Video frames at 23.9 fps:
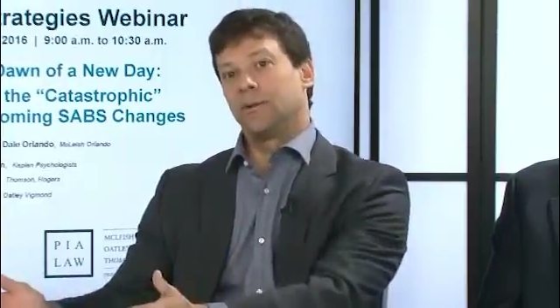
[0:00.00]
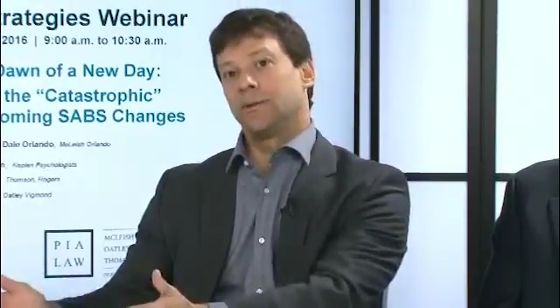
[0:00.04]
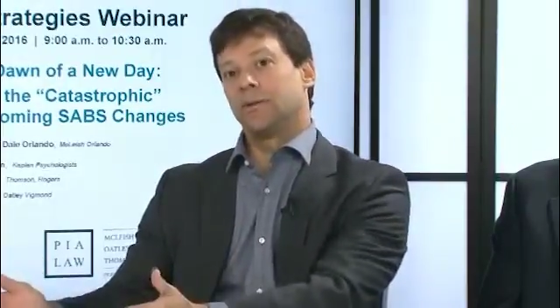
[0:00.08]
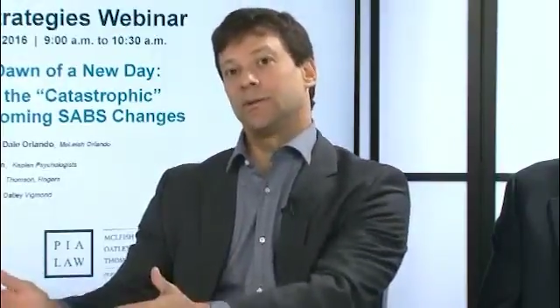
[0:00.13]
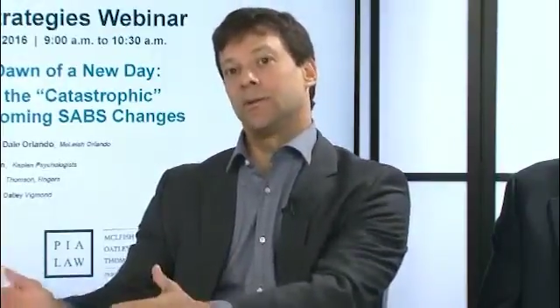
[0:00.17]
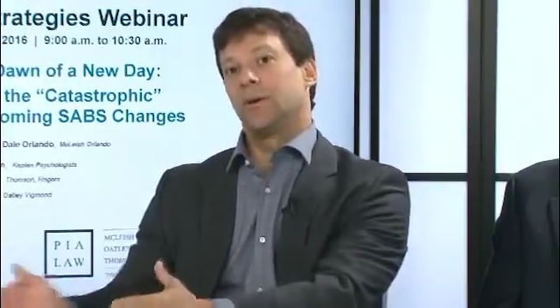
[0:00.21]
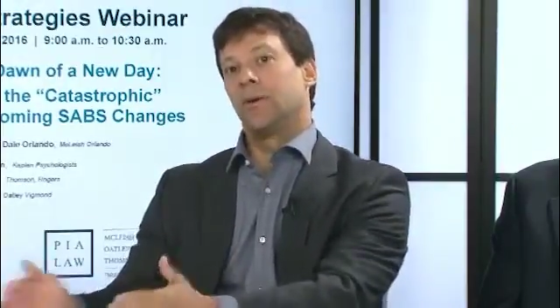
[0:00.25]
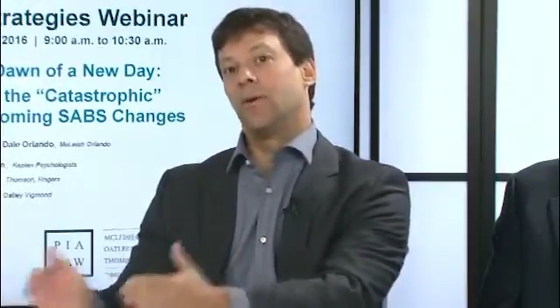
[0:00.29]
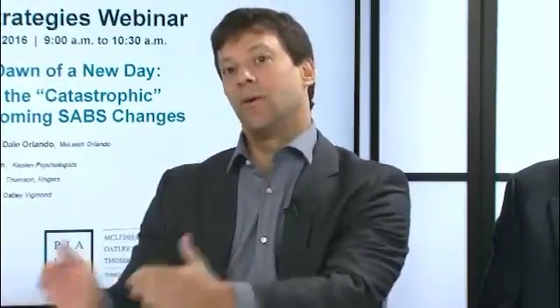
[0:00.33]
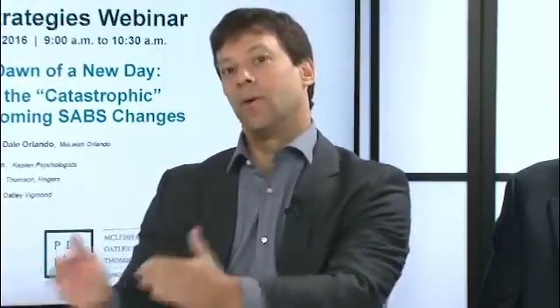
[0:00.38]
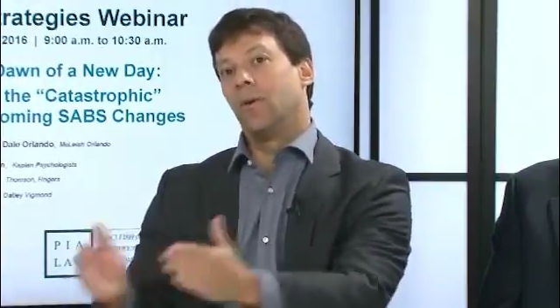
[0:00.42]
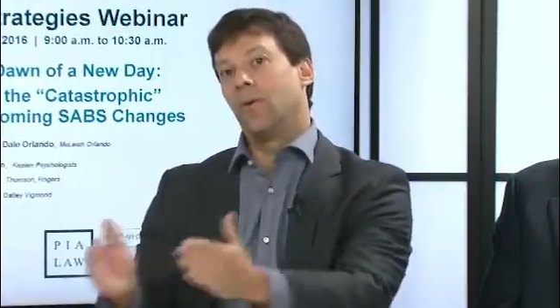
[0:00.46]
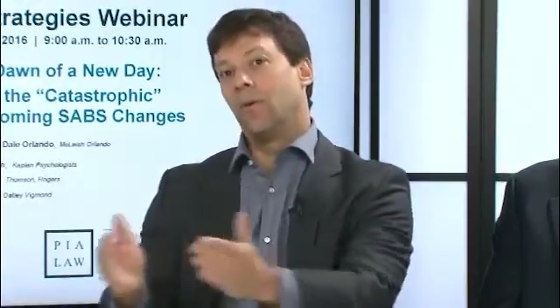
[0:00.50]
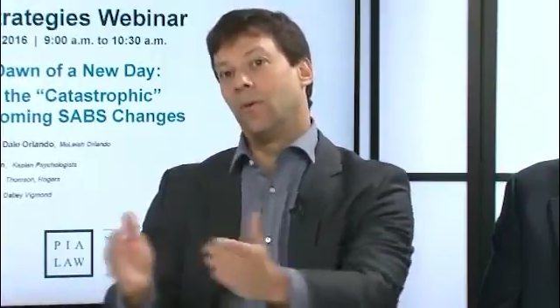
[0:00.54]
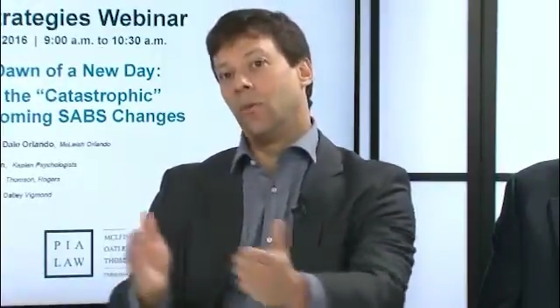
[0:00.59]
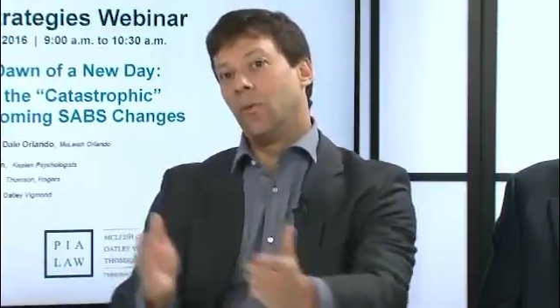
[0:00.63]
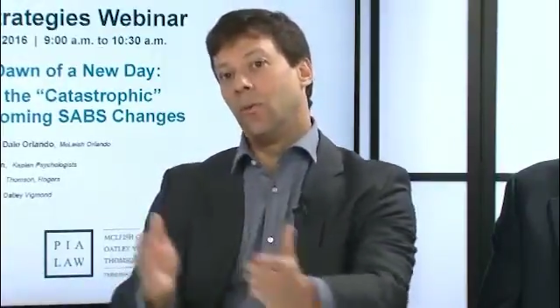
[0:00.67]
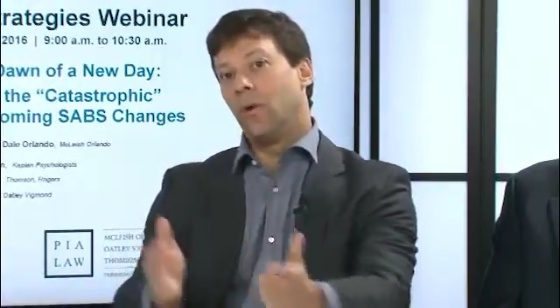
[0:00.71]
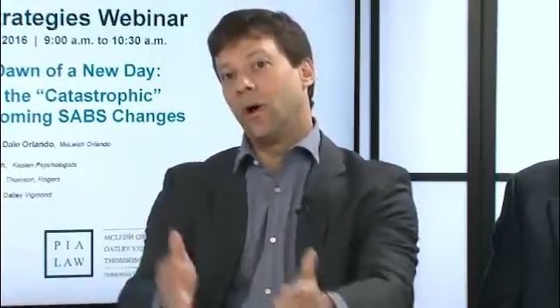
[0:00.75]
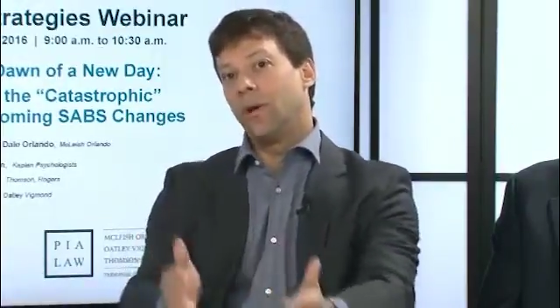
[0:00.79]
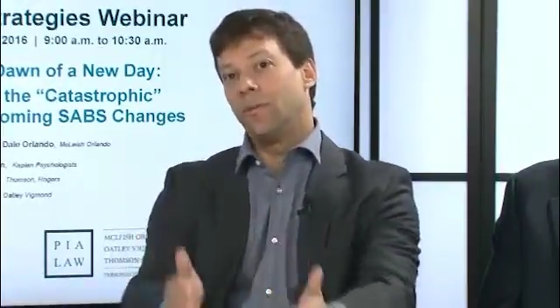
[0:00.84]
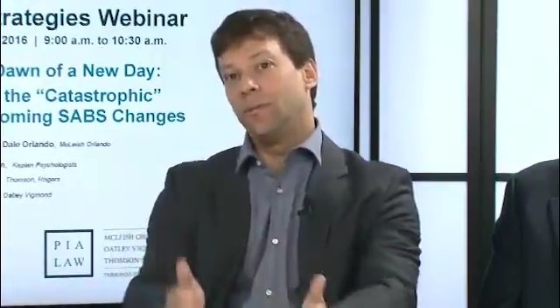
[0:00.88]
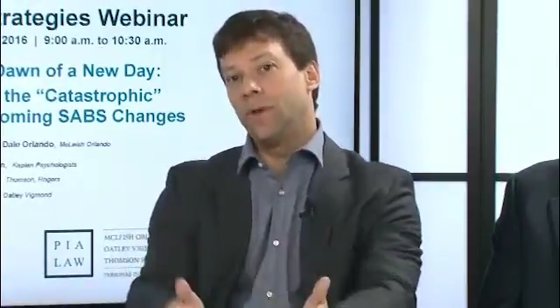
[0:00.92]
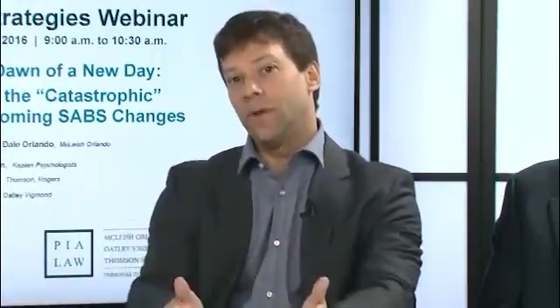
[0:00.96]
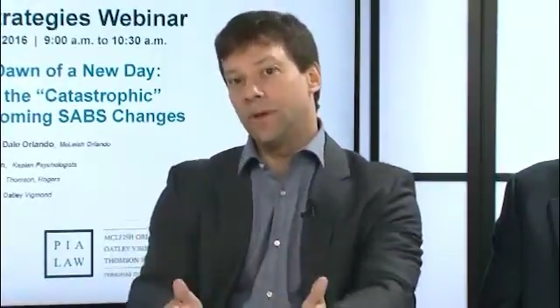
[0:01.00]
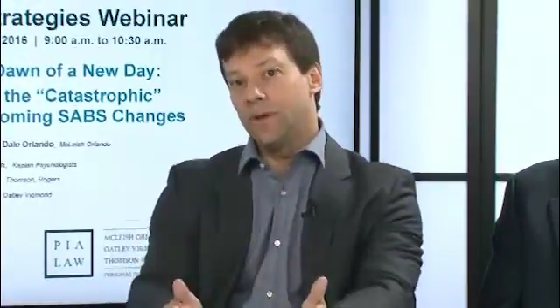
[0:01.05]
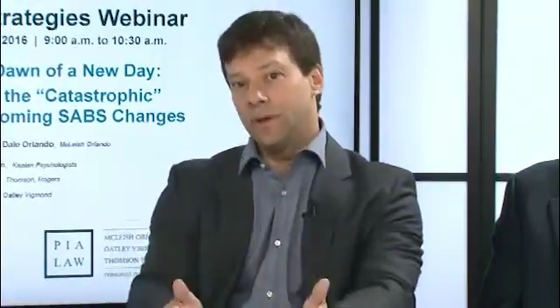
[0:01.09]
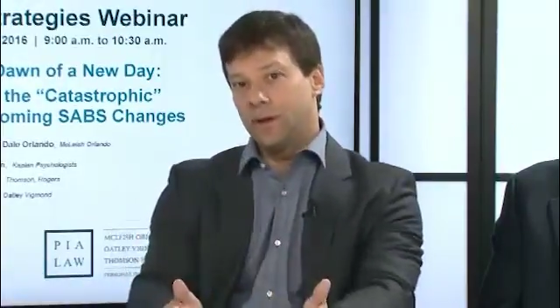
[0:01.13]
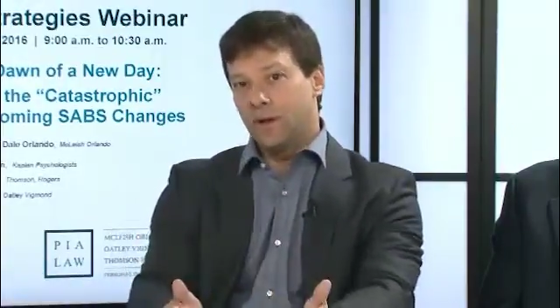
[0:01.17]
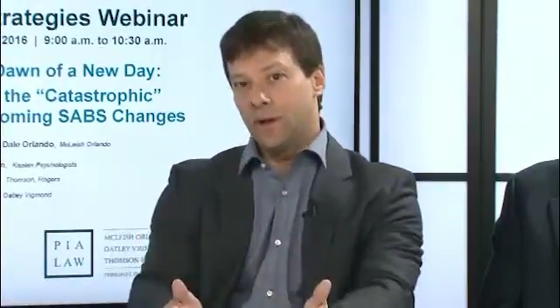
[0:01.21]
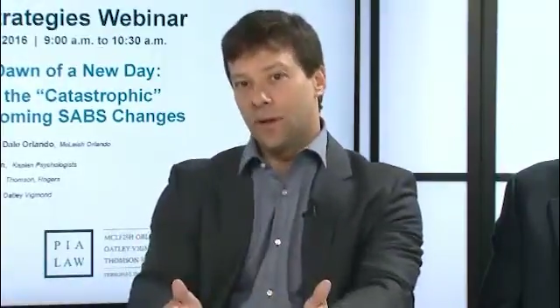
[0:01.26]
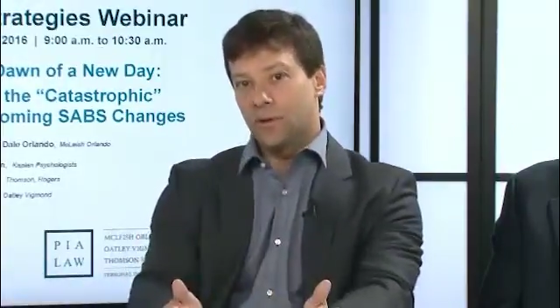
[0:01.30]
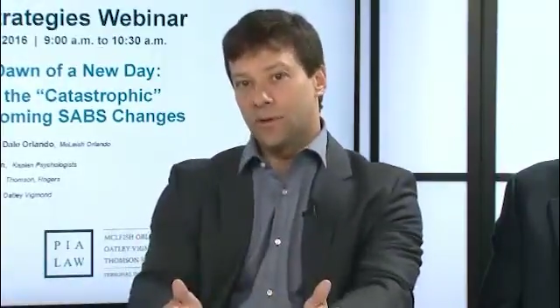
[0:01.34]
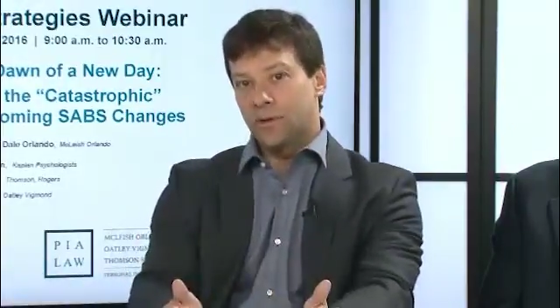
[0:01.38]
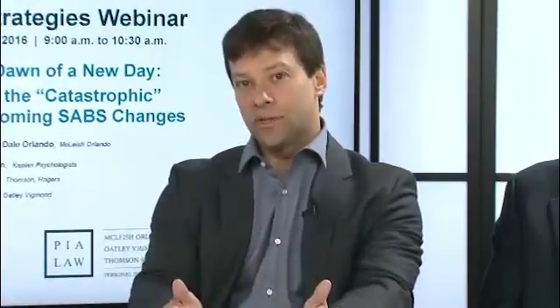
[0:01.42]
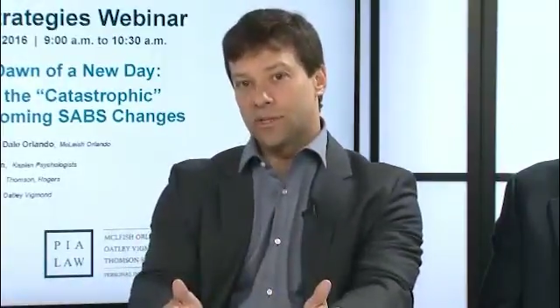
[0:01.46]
So $1 million